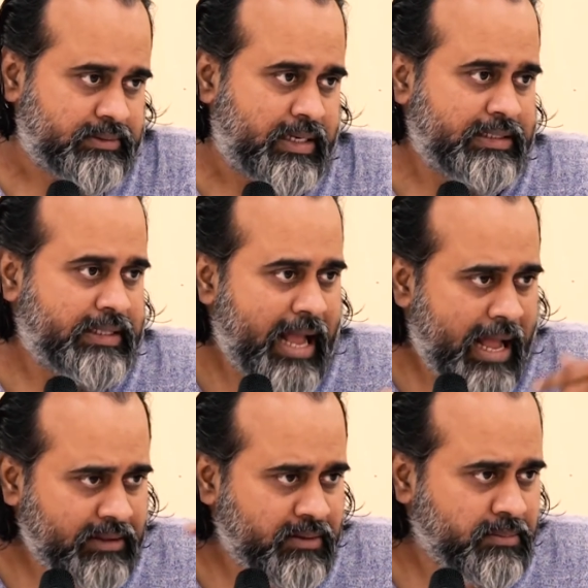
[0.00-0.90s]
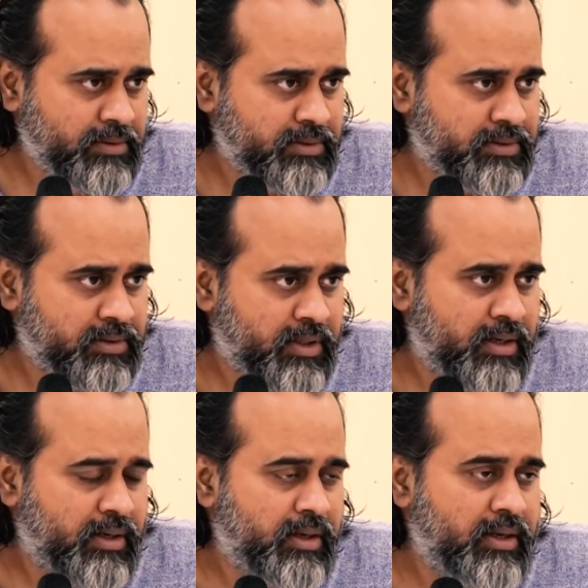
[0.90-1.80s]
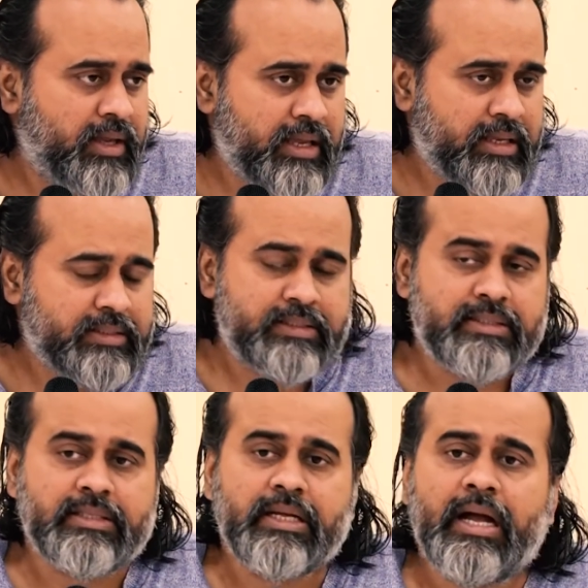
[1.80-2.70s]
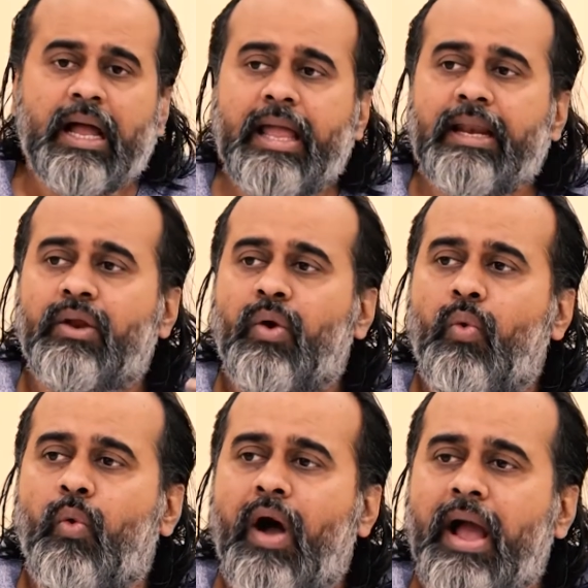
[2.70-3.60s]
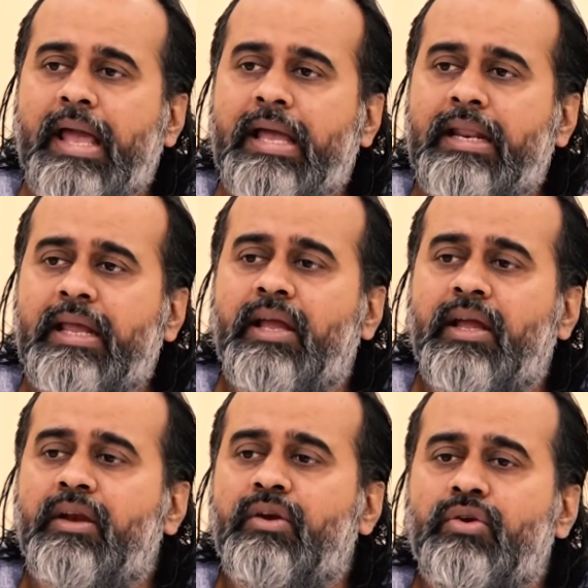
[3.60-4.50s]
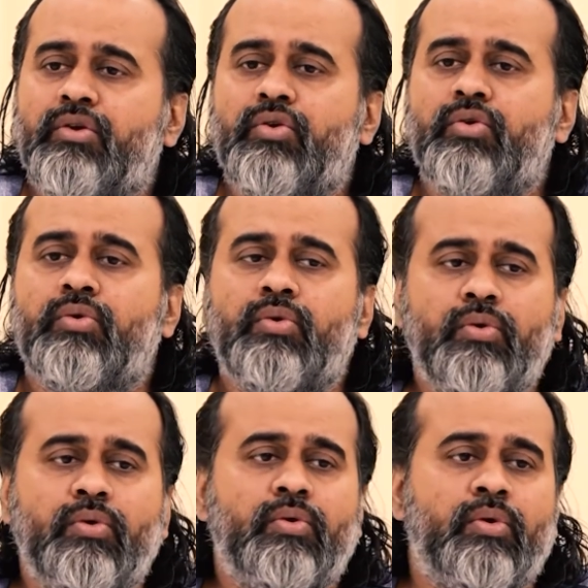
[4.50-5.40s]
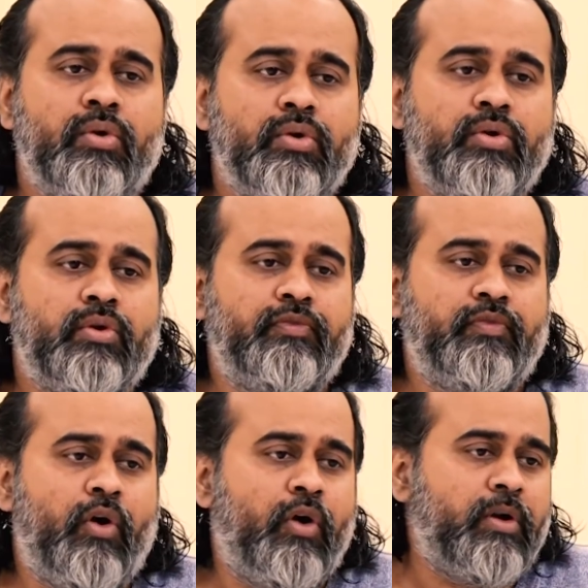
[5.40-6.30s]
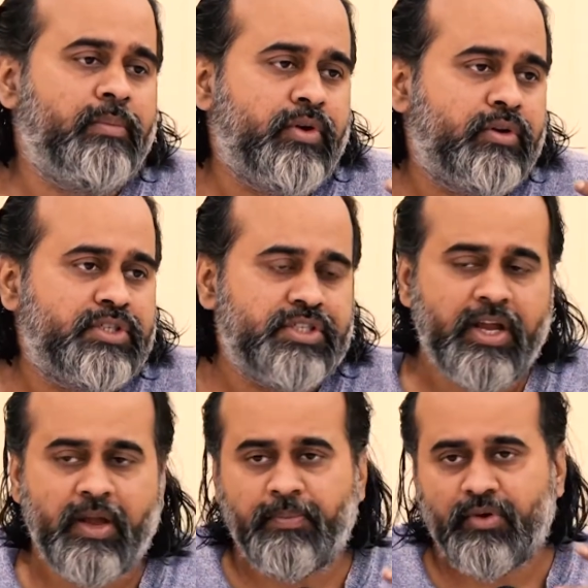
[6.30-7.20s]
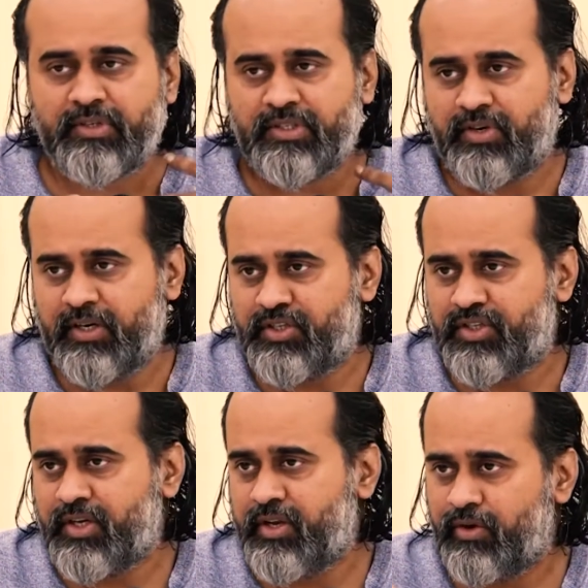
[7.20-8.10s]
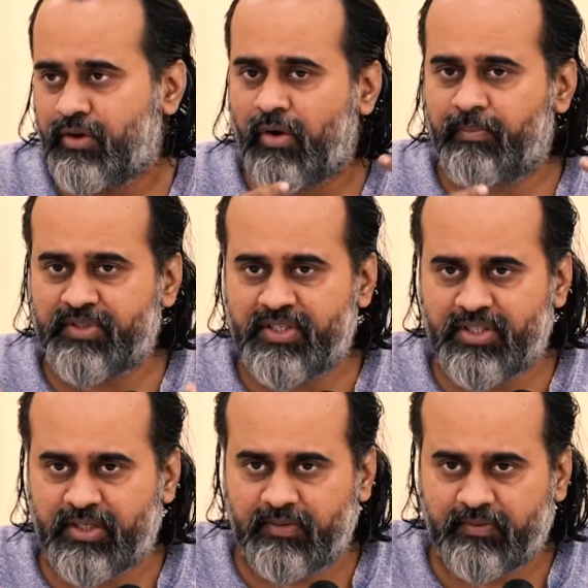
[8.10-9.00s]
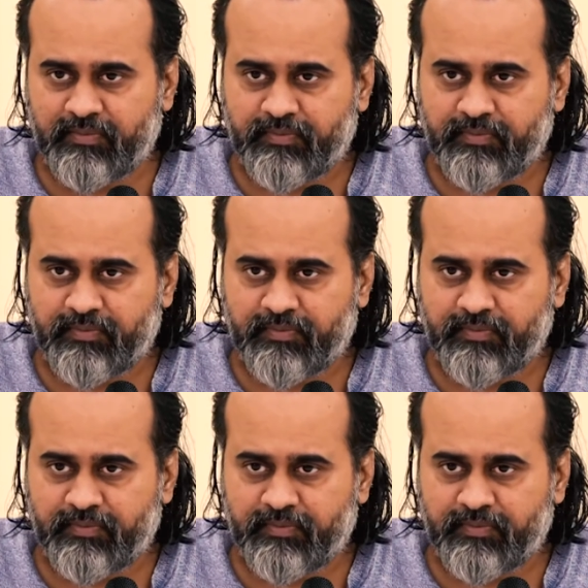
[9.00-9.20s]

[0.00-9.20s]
Adhyatma is the inquiry into your form, your shape, your structure, your composition.